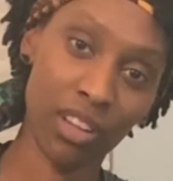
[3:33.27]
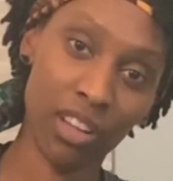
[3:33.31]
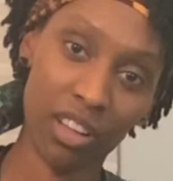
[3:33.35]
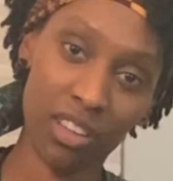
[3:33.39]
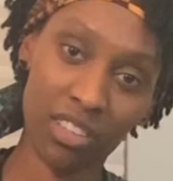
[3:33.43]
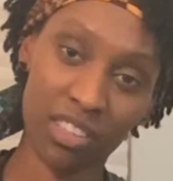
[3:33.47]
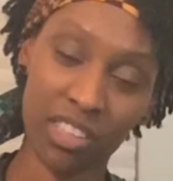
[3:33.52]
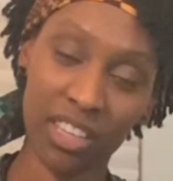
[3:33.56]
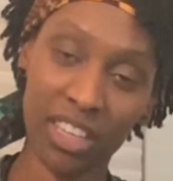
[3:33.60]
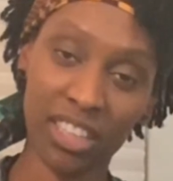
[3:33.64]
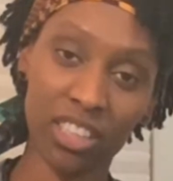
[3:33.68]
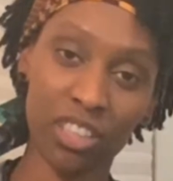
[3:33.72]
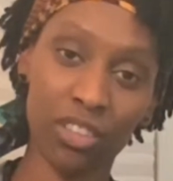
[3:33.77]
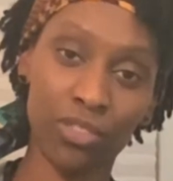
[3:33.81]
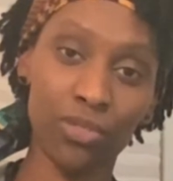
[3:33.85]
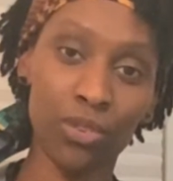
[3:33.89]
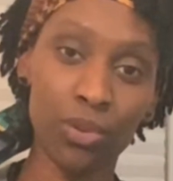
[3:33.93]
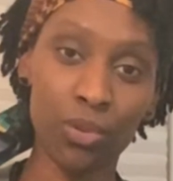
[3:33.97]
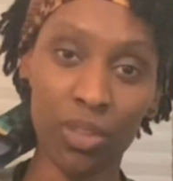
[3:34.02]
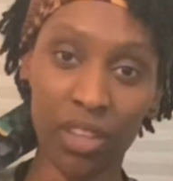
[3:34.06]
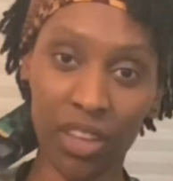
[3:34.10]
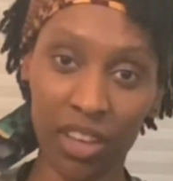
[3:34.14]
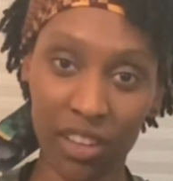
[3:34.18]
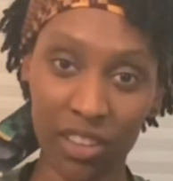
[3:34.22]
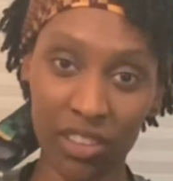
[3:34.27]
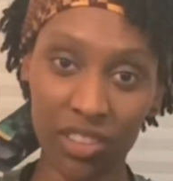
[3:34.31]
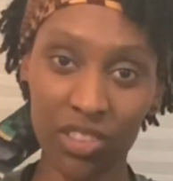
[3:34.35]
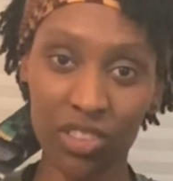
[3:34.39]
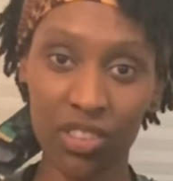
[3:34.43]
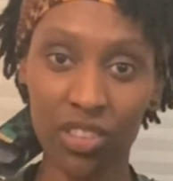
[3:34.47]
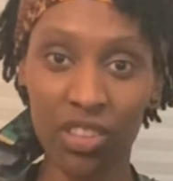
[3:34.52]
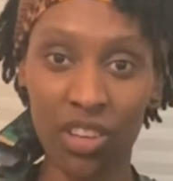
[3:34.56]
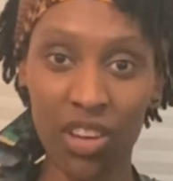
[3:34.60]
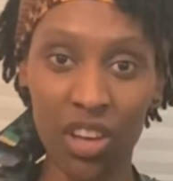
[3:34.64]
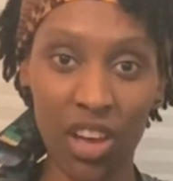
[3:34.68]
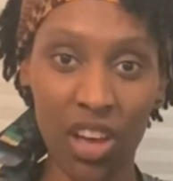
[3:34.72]
selected a few
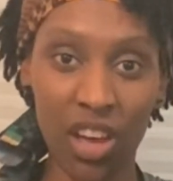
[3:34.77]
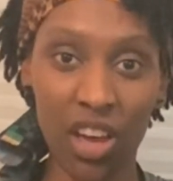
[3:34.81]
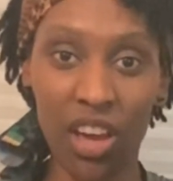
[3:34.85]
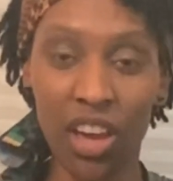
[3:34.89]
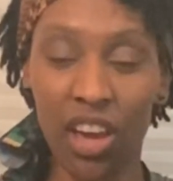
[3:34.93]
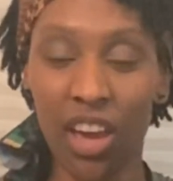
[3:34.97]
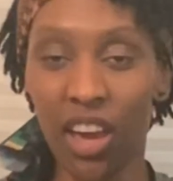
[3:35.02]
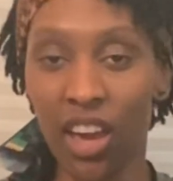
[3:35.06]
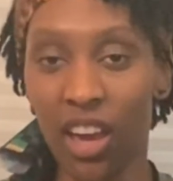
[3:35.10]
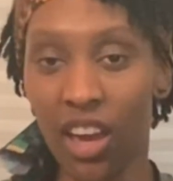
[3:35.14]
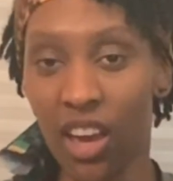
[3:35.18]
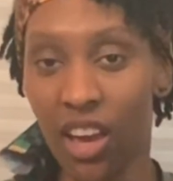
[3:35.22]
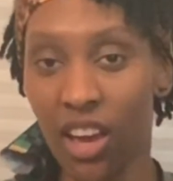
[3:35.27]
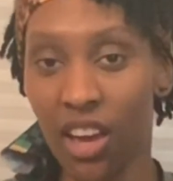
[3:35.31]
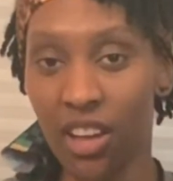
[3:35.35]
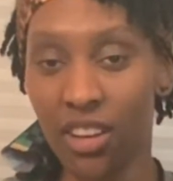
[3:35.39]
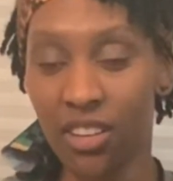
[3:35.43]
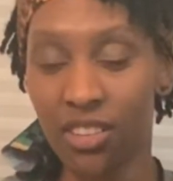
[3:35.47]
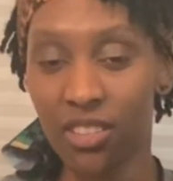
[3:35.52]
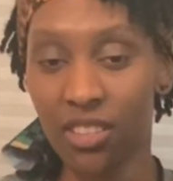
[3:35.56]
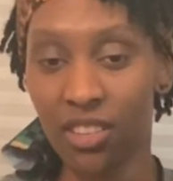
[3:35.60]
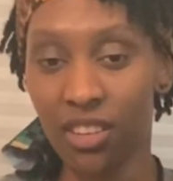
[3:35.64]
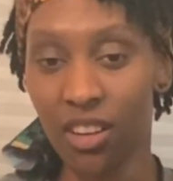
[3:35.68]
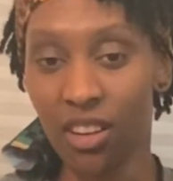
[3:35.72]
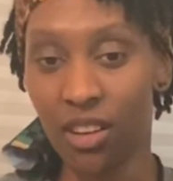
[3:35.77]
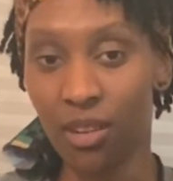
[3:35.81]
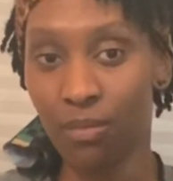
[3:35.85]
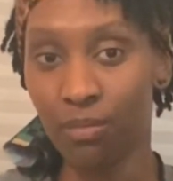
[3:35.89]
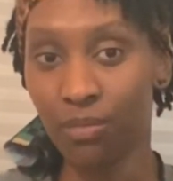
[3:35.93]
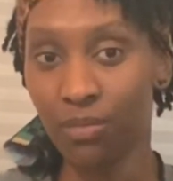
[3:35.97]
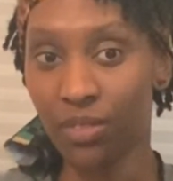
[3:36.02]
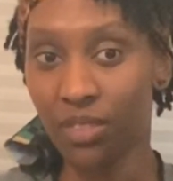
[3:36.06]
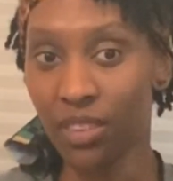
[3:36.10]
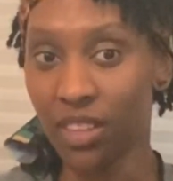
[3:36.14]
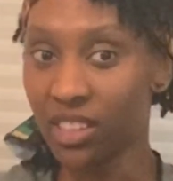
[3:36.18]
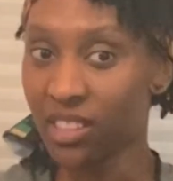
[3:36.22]
things, and
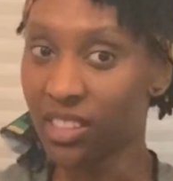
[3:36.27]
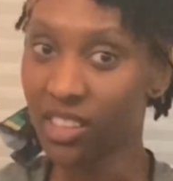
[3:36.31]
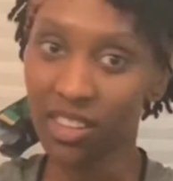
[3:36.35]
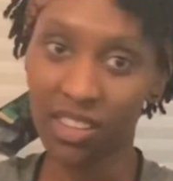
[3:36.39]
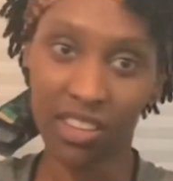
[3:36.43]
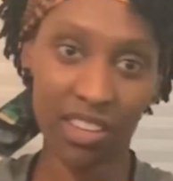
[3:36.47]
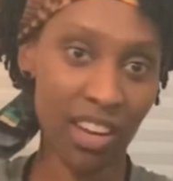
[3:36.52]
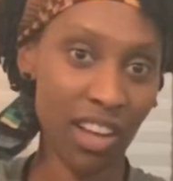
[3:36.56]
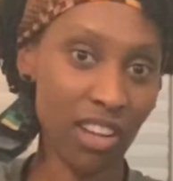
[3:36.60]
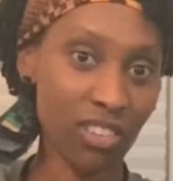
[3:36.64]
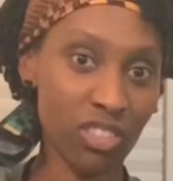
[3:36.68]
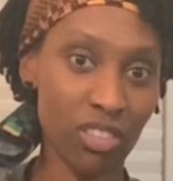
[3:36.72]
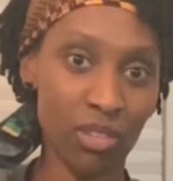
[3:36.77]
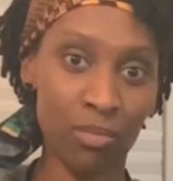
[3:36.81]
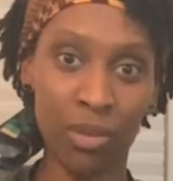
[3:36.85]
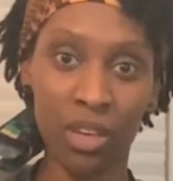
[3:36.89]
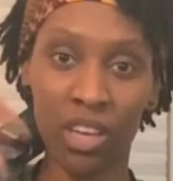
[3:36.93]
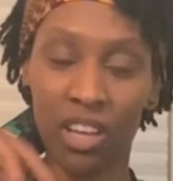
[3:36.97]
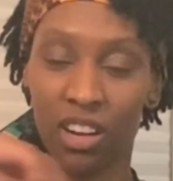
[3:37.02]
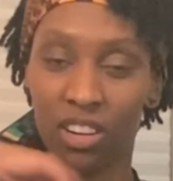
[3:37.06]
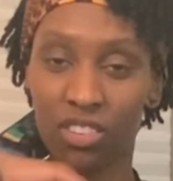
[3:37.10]
they sent it out to me.